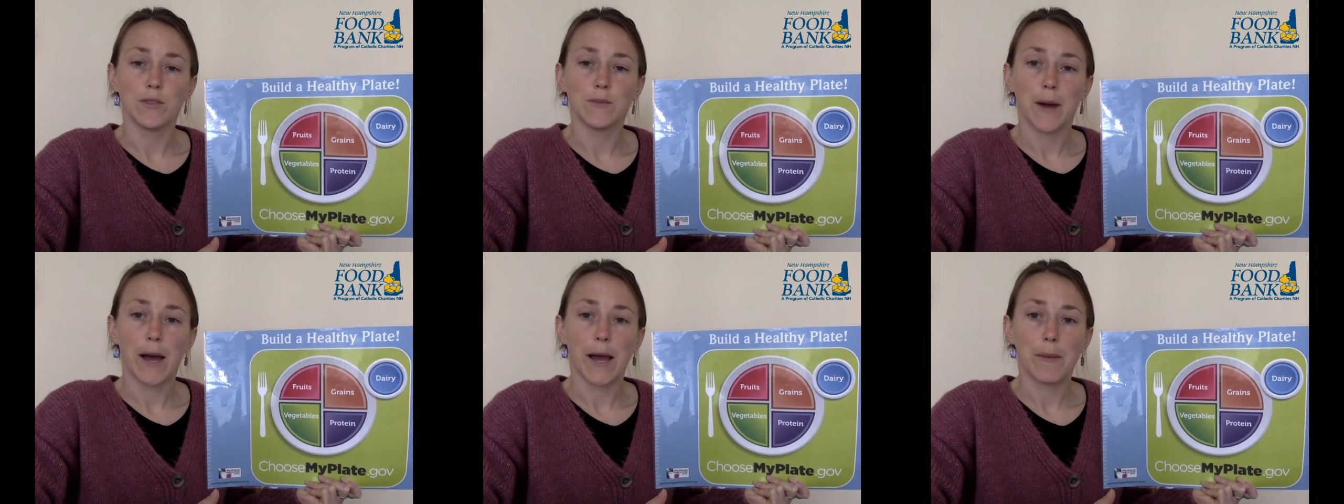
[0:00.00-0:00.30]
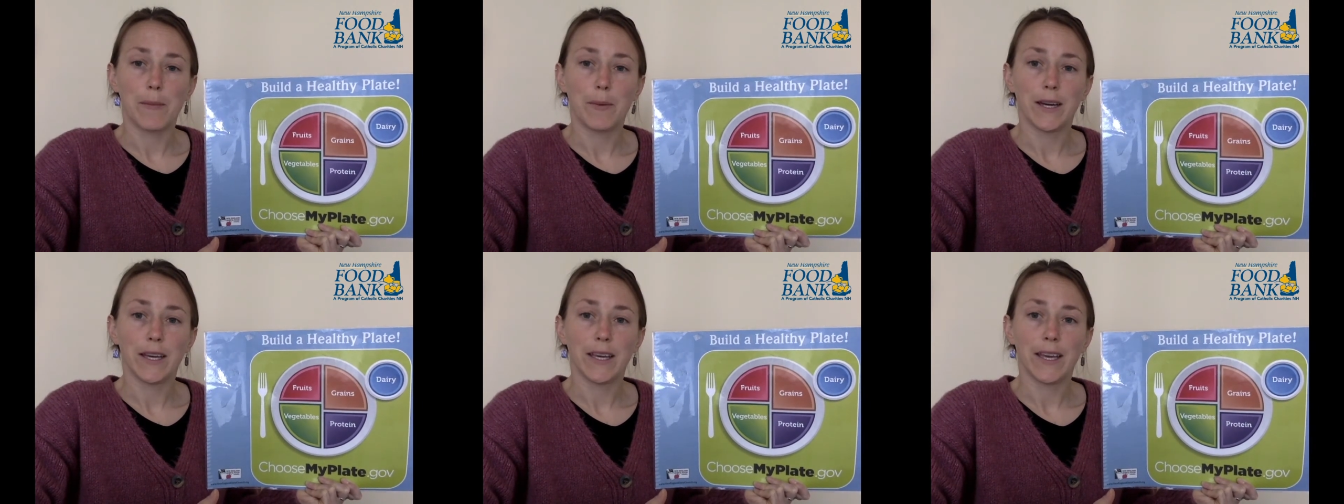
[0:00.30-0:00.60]

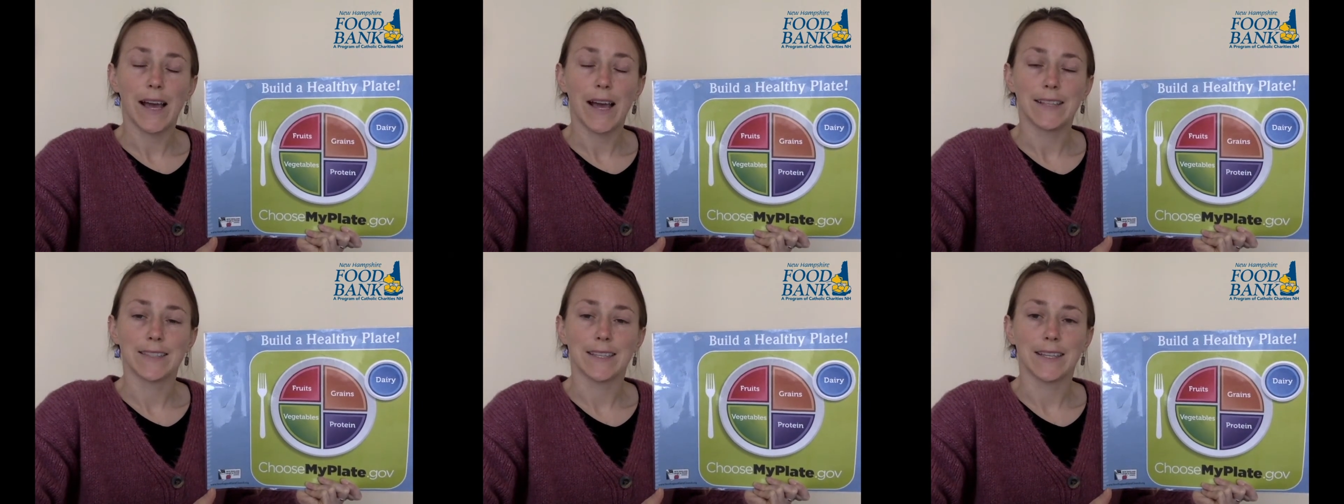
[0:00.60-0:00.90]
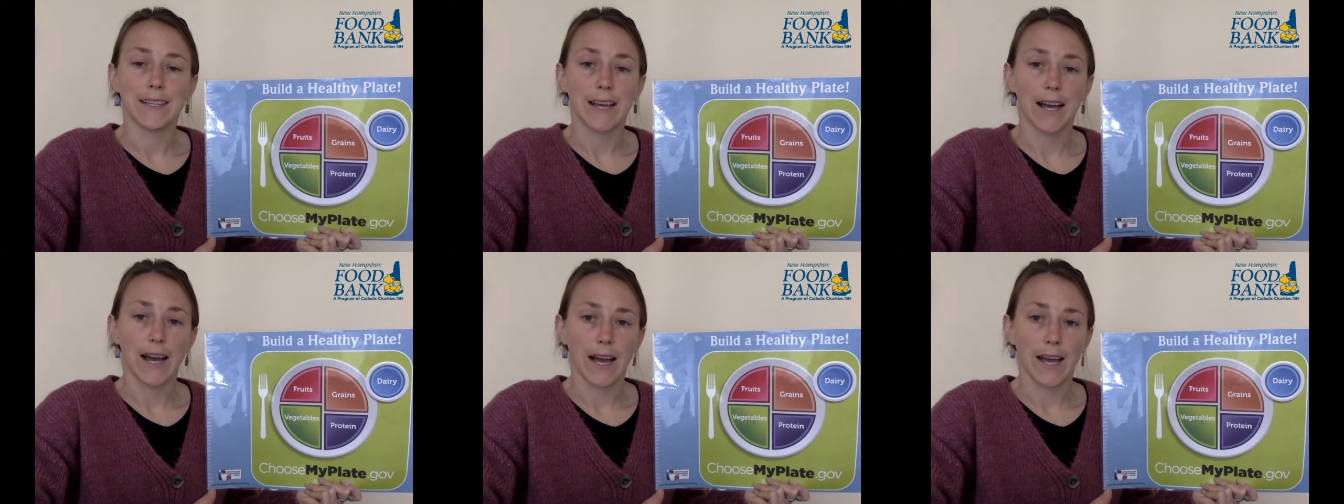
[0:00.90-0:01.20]
MyPlate as a
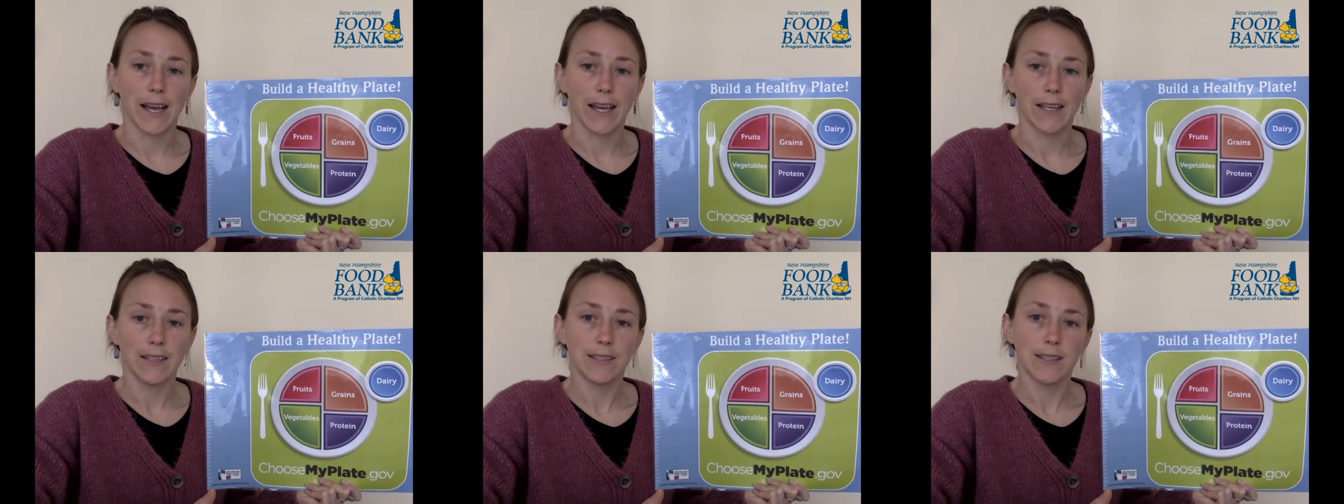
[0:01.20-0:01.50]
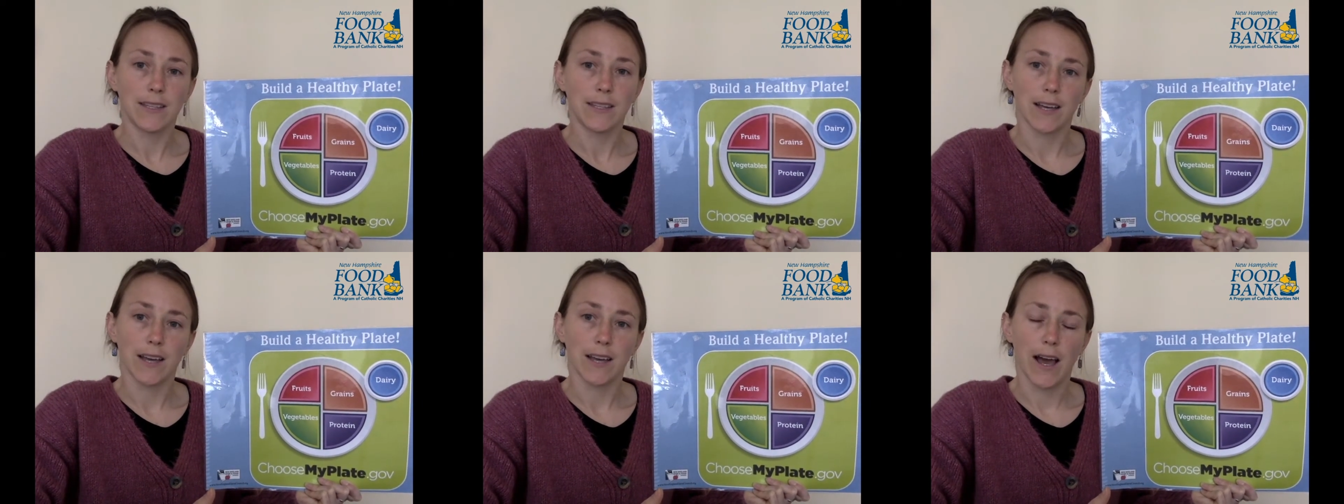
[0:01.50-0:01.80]
guide
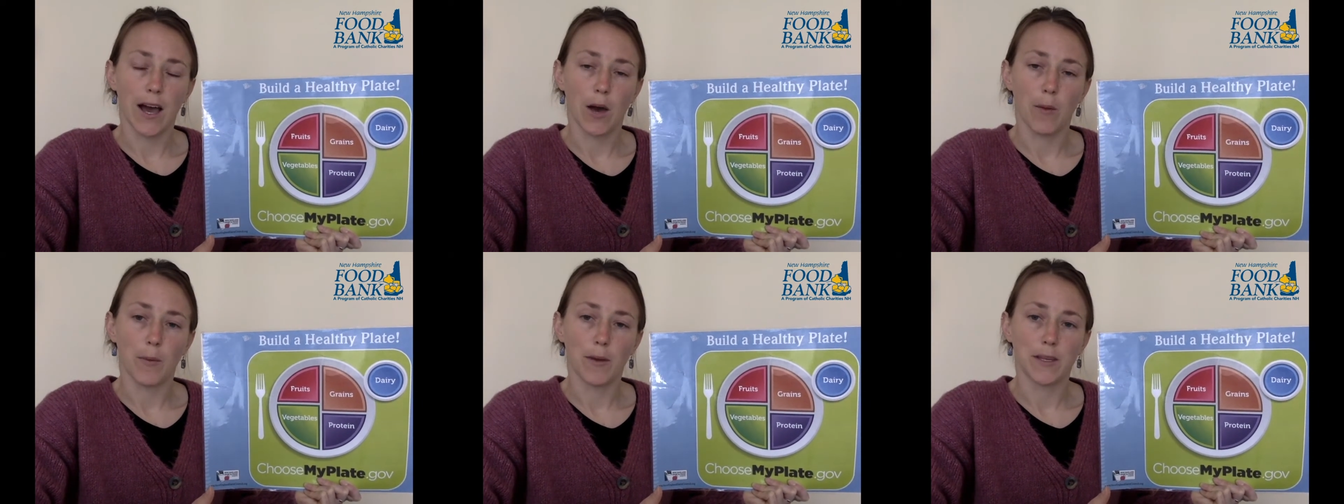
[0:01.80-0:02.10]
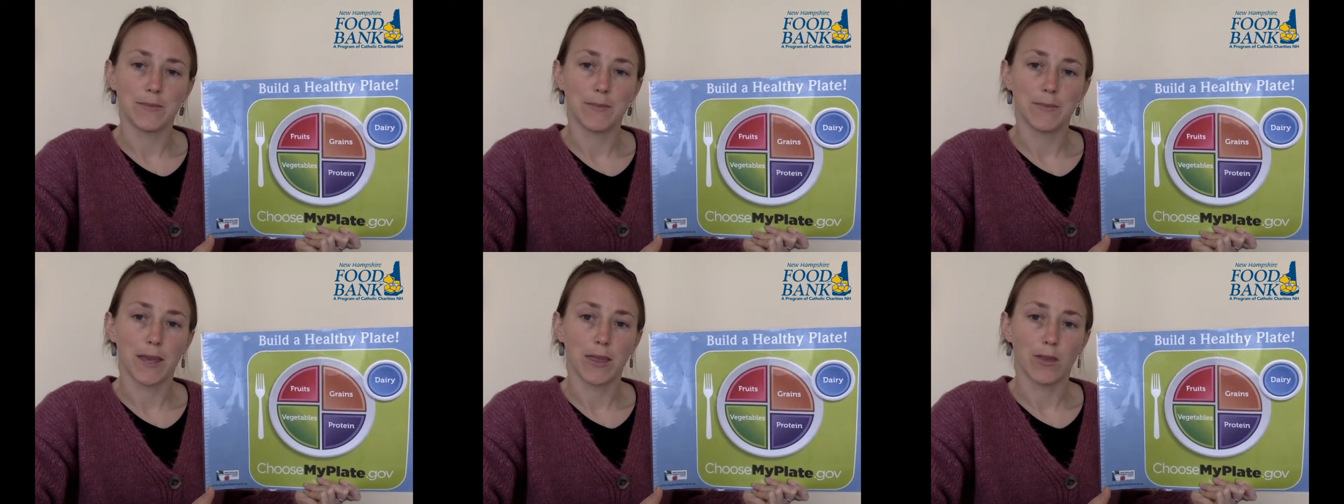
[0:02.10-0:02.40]
to help
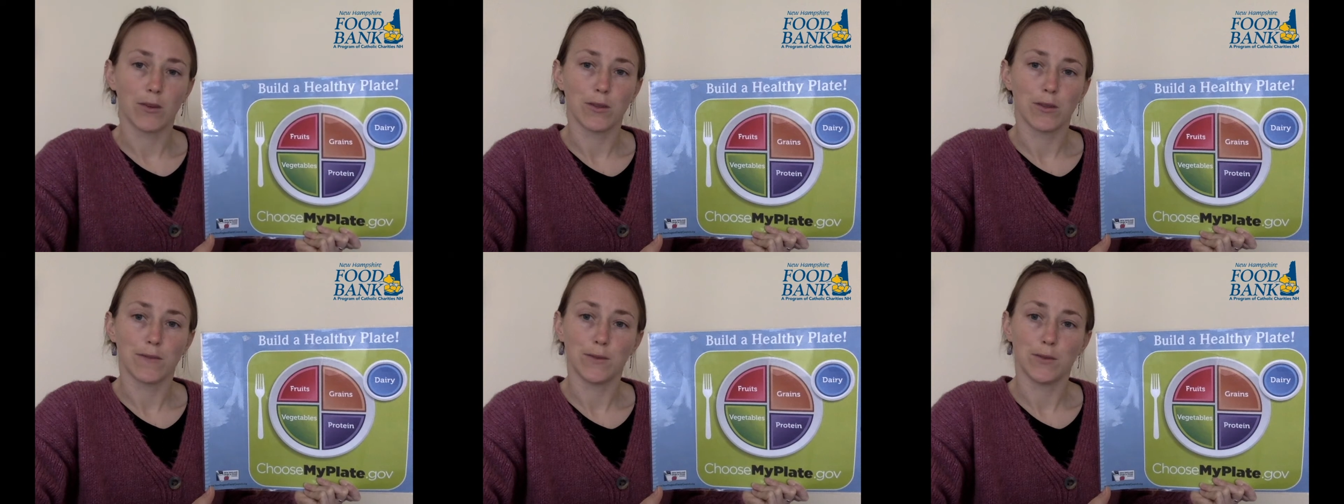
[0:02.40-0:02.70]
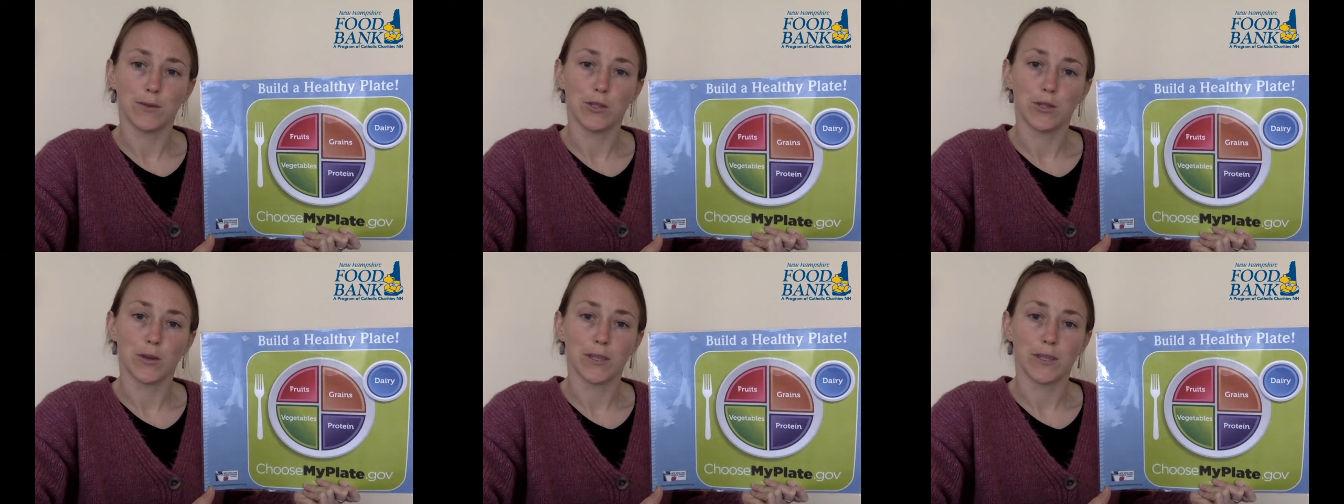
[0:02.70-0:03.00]
us make those
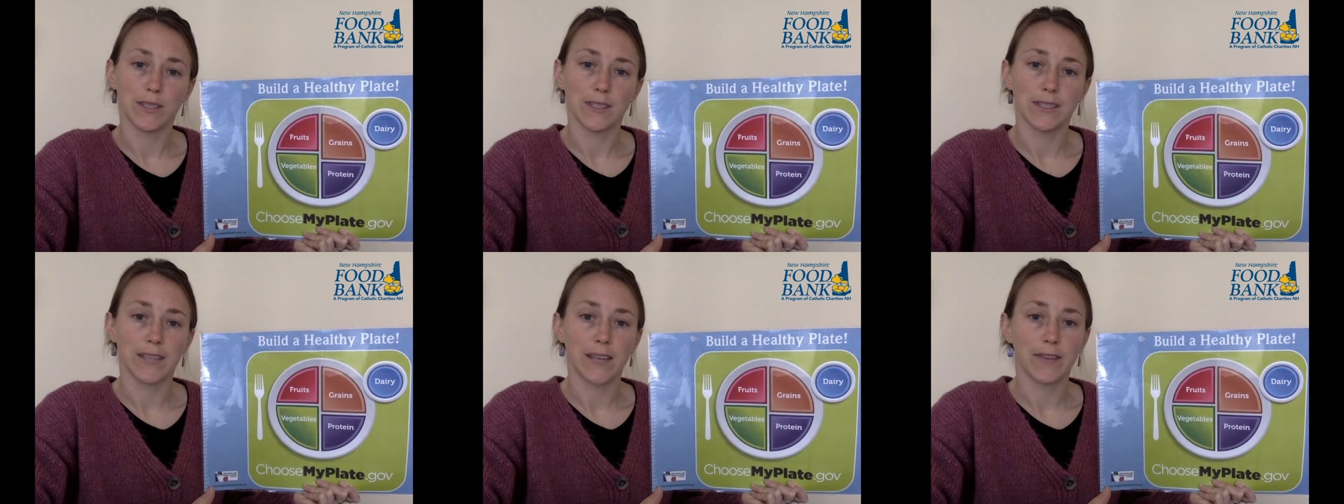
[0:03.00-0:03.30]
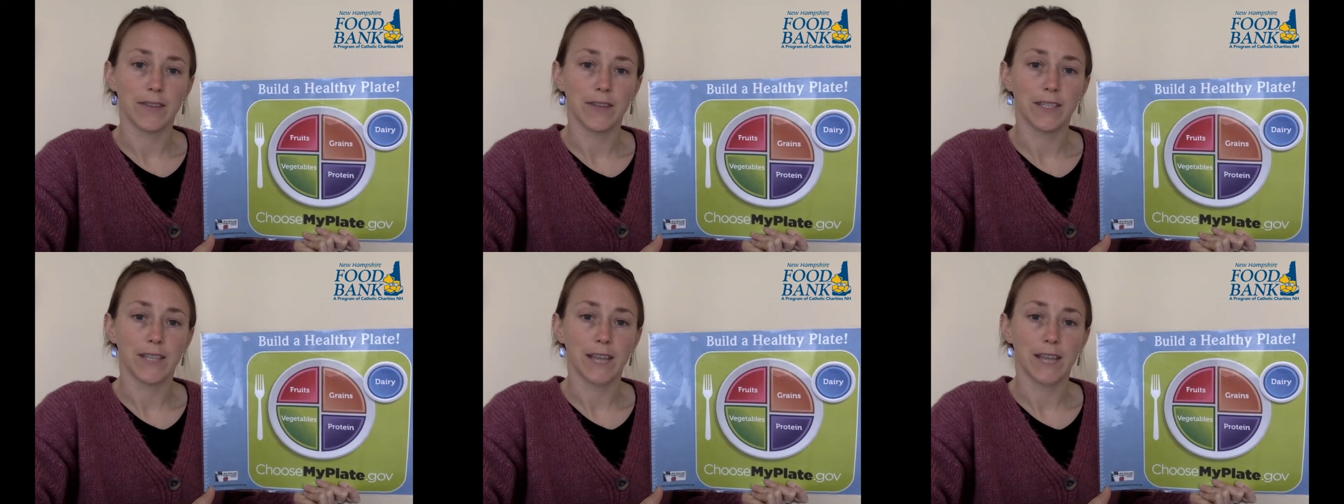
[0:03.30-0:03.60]
food choices
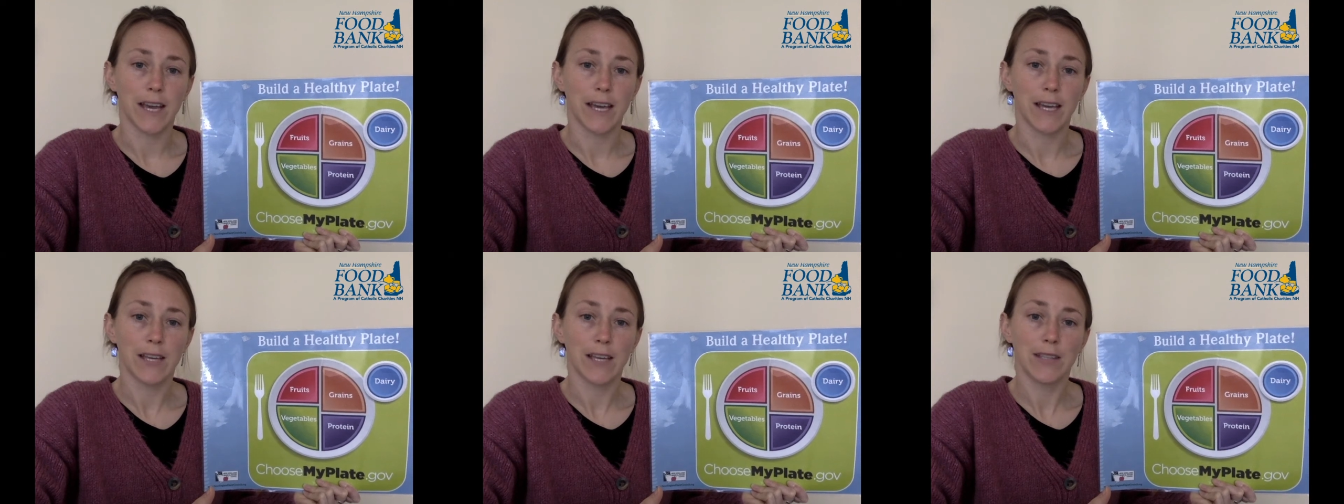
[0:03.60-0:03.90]
every day.